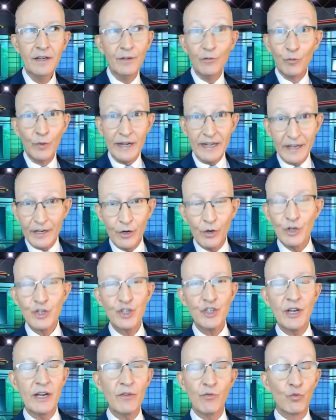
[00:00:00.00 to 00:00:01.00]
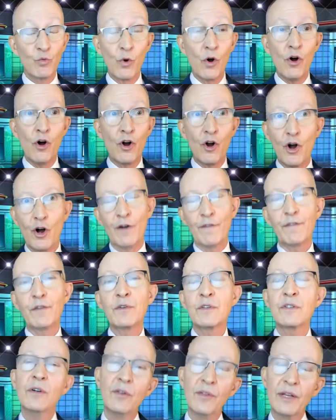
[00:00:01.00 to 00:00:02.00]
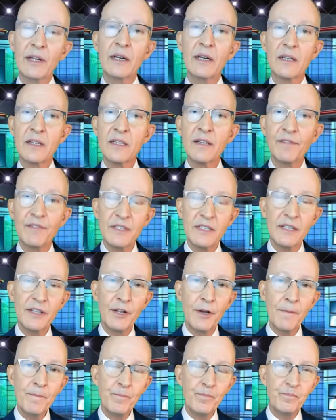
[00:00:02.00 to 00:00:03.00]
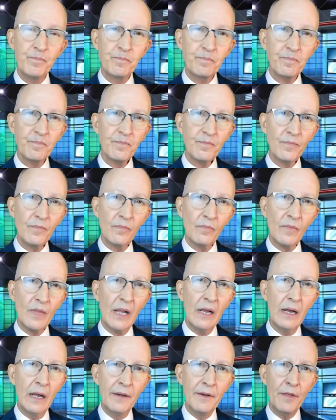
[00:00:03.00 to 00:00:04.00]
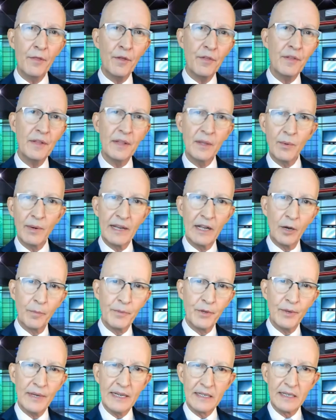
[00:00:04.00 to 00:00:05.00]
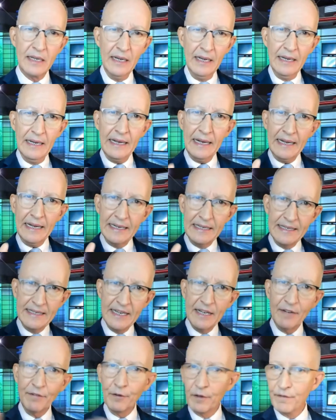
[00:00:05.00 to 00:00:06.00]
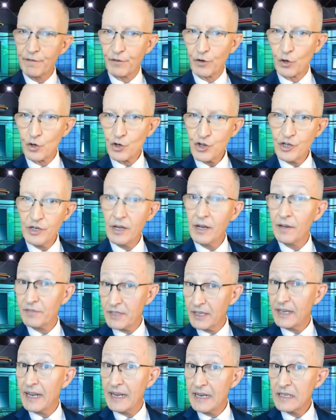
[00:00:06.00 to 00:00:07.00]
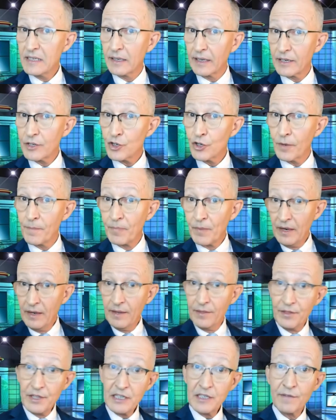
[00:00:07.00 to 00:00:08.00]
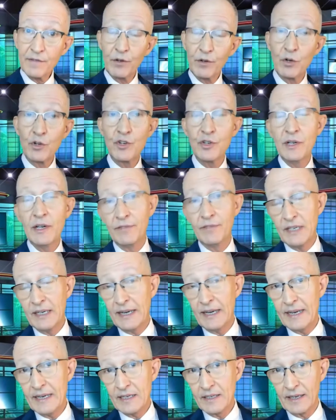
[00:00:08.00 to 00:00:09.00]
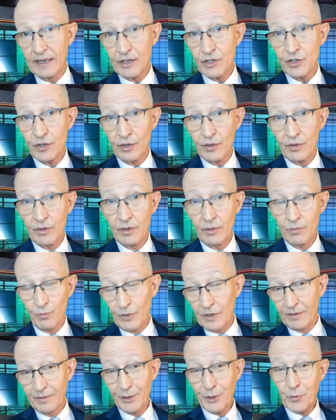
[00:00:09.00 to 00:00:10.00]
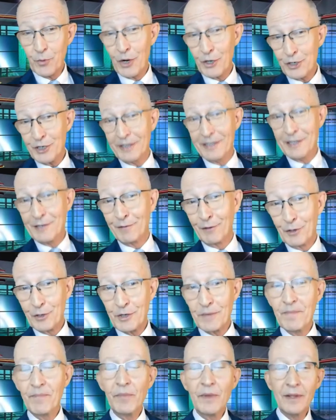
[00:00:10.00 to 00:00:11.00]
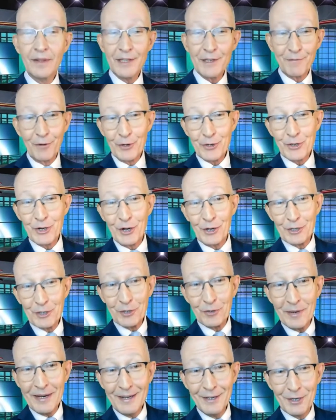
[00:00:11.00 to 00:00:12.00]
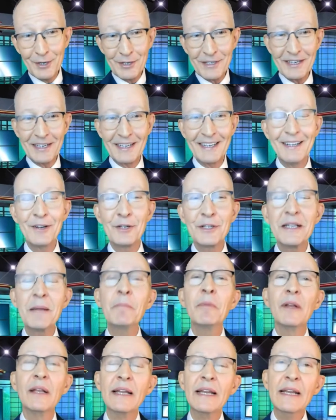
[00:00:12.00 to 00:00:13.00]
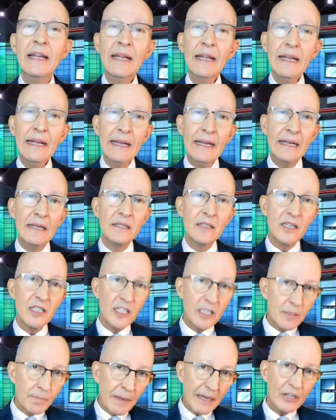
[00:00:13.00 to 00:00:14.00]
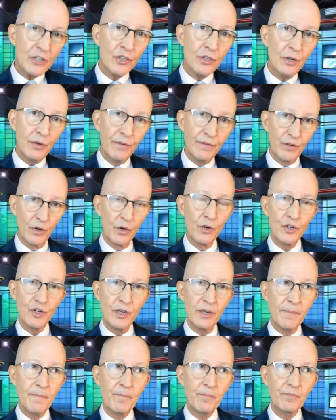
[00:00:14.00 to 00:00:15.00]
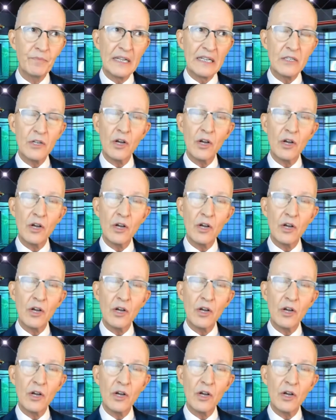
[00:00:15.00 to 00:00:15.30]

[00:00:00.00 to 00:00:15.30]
renegotiate wrong offers all that kind of stuff is in there another thing that will help you is a different version of today's lecture this version of today's lecture well you're watching this version this version on screen you're seeing here separately is a special version that's